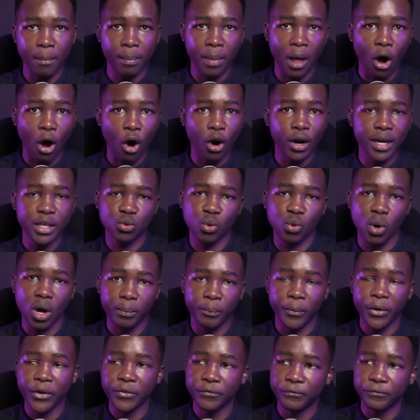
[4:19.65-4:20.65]
The odd is
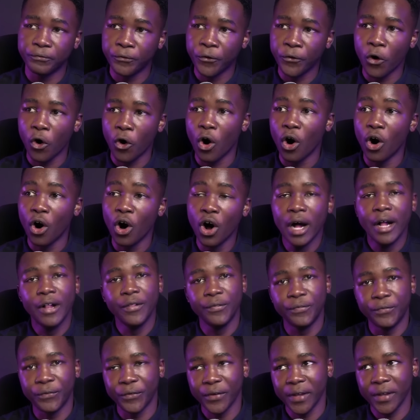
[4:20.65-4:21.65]

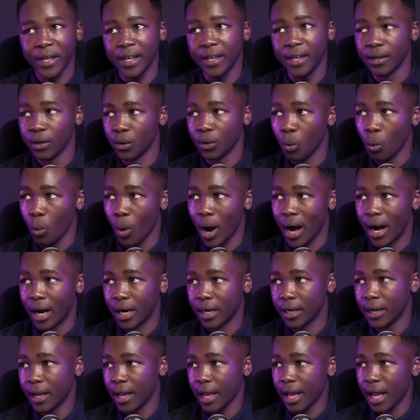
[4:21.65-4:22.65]

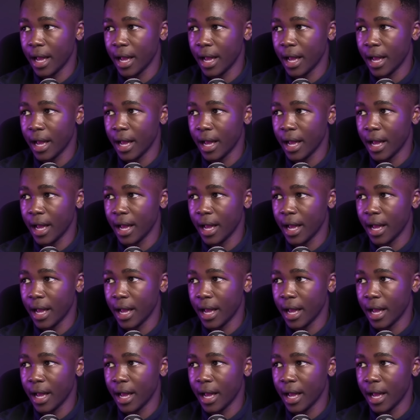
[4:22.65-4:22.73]
1.431.